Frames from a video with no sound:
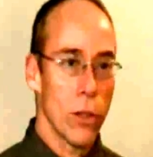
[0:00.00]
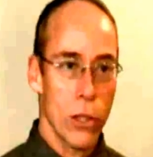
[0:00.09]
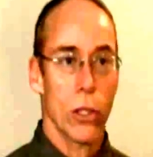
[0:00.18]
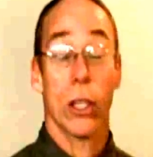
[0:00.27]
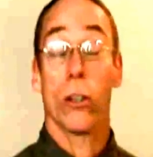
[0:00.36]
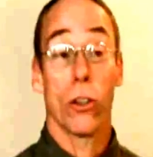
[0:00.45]
Well,
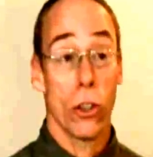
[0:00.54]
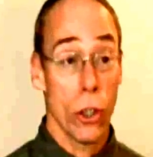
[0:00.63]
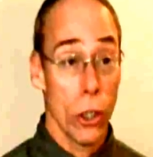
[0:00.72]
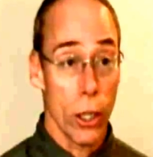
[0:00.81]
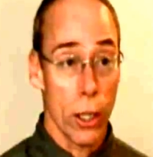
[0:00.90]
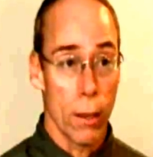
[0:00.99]
this is
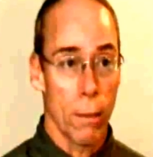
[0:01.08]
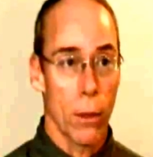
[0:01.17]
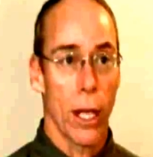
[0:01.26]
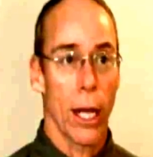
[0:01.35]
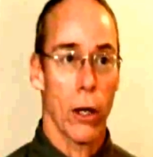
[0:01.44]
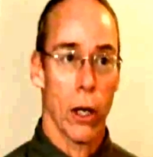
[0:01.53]
understood,
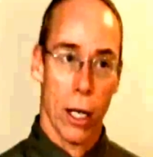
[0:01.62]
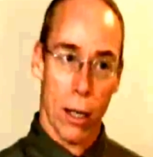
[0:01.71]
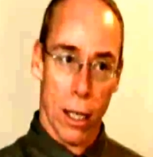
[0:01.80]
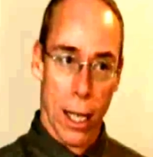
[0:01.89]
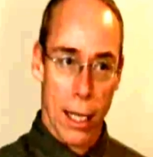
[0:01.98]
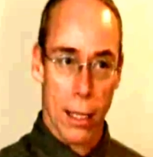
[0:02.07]
but they are
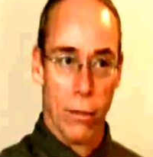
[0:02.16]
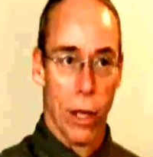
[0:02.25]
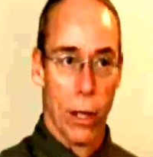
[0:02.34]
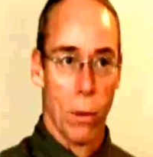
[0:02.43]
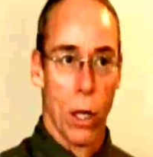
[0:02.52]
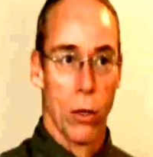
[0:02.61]
in
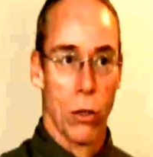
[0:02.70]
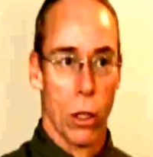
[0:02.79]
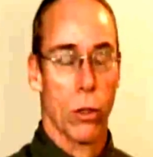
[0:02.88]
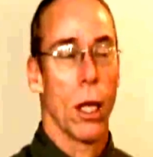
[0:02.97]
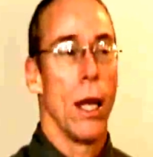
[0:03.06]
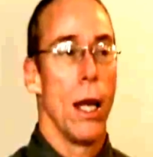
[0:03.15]
classified
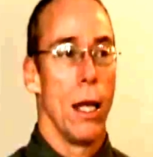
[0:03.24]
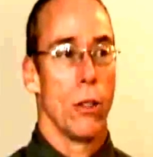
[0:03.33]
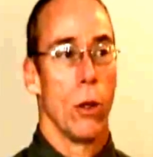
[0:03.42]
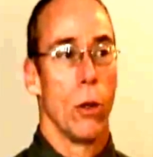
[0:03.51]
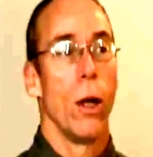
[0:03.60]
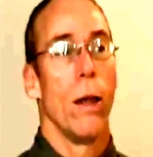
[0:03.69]
projects.
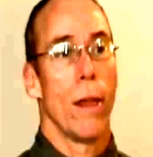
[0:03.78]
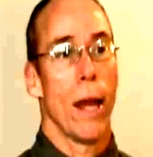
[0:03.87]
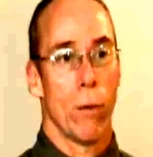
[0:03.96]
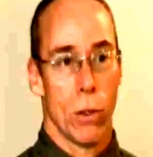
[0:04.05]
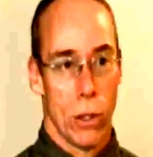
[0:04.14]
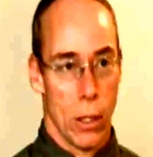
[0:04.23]
So
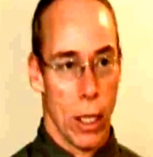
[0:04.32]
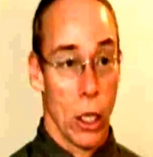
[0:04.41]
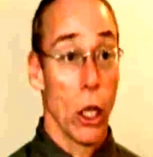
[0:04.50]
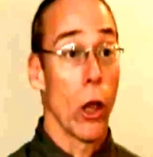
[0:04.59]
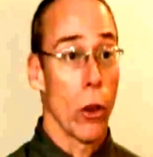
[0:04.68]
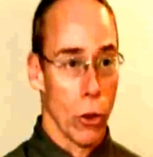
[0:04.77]
that was
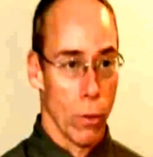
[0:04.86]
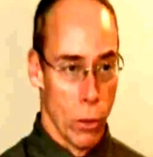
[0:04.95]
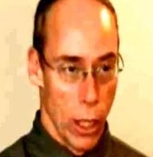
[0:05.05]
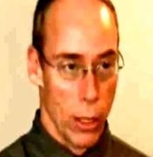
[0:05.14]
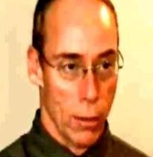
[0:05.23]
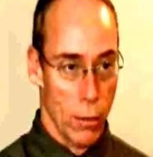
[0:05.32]
another
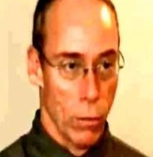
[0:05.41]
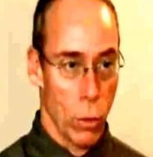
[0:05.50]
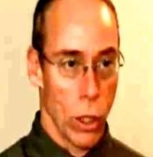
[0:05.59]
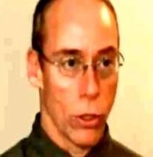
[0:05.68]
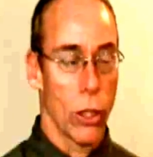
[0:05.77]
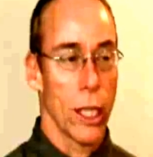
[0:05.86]
objective,
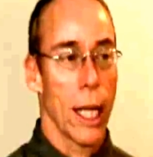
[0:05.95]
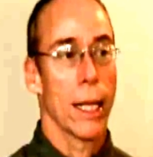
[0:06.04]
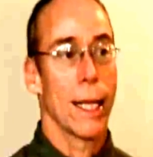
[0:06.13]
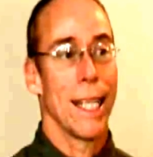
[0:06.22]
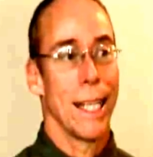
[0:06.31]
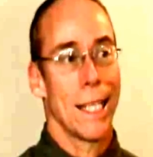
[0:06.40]
was to
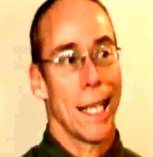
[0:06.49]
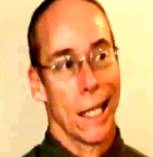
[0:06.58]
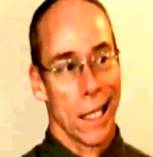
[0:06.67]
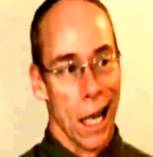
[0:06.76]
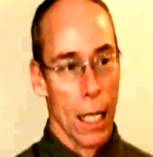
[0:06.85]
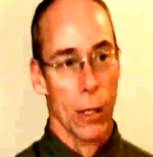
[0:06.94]
get the
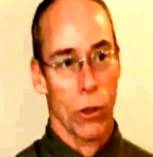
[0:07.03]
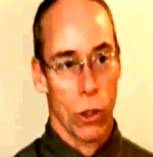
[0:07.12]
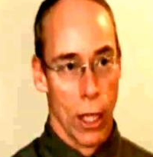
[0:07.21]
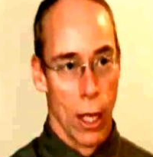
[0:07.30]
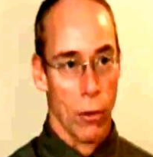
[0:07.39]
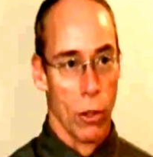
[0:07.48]

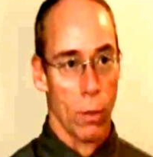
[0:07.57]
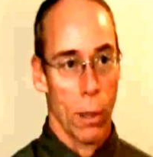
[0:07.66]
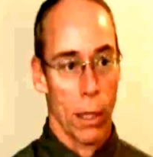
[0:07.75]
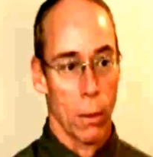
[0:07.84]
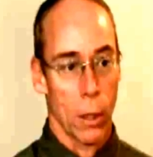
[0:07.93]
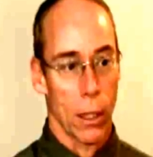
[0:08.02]
technologies out to the
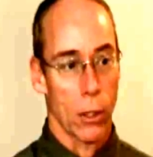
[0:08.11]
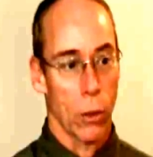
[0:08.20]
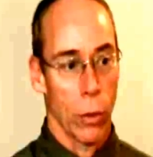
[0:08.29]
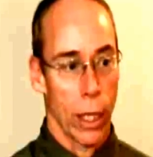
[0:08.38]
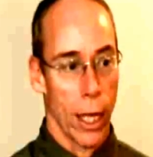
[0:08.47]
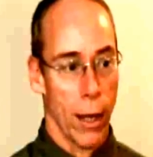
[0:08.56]
public
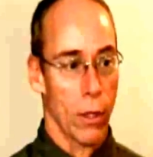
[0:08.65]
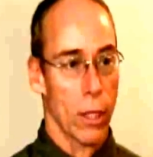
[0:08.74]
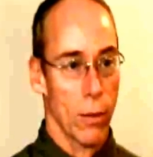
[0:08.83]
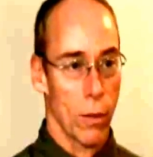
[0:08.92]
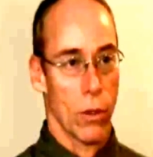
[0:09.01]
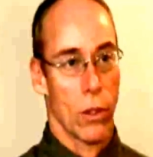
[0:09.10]
so we could have a
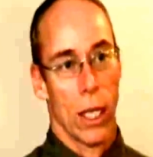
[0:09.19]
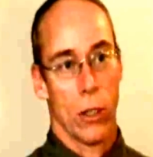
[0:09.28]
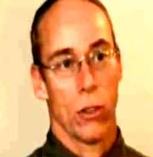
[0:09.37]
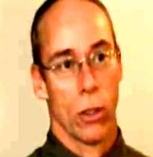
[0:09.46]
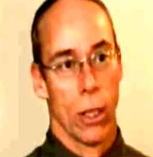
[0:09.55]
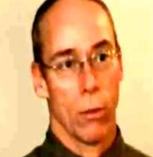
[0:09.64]

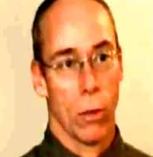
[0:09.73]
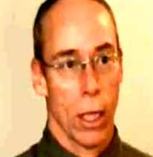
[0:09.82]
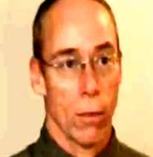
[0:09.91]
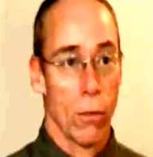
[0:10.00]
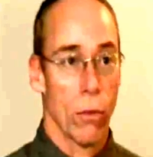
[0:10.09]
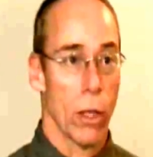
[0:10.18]
civilization that
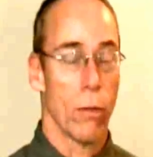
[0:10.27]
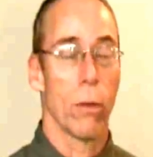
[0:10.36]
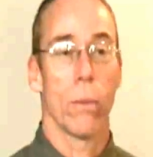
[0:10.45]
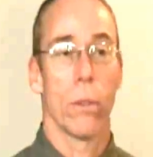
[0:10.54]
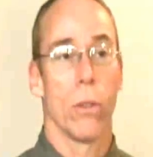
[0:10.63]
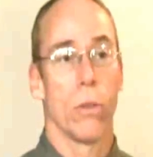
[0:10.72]
would get freed
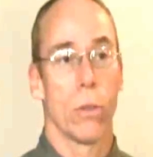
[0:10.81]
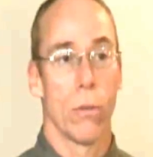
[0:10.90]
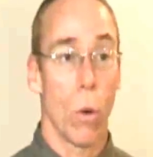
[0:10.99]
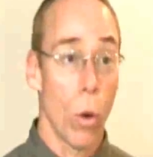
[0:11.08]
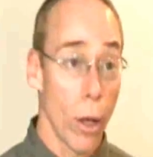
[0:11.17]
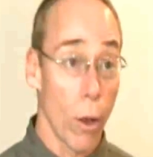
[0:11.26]
from the use
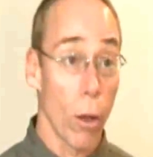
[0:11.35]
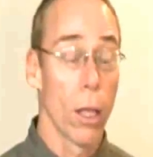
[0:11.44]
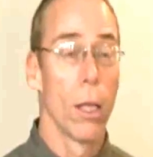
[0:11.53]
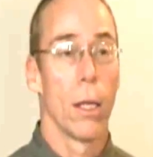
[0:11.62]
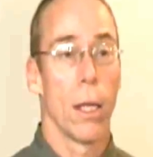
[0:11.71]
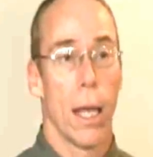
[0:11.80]
of
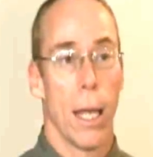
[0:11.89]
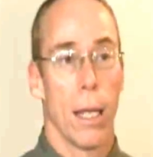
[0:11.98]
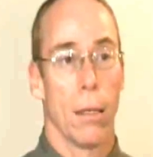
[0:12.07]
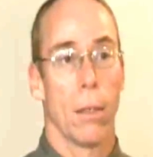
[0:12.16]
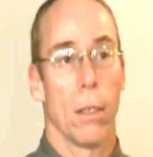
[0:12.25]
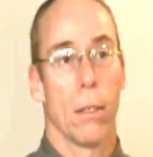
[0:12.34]
oil
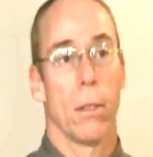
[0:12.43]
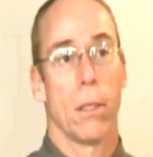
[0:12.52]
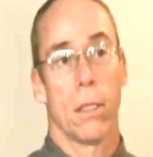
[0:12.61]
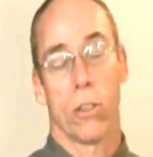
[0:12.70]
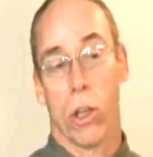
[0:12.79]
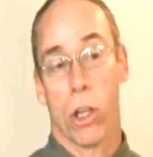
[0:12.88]
and
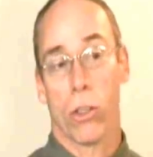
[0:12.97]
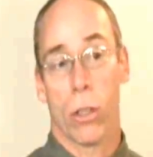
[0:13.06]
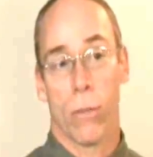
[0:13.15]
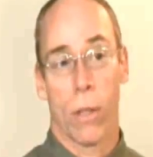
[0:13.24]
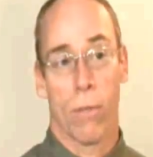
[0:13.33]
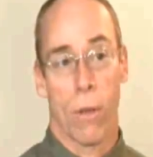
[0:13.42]
the
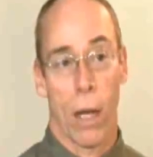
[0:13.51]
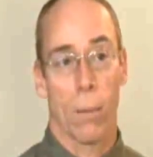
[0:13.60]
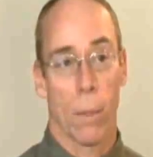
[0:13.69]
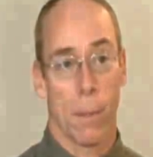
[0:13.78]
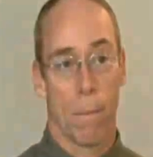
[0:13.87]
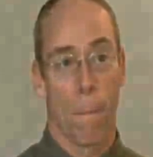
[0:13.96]
destruction of the
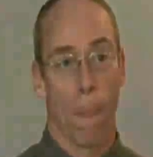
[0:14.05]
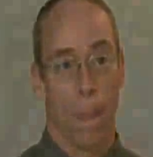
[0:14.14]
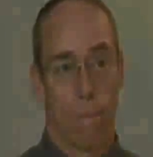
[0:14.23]
environment.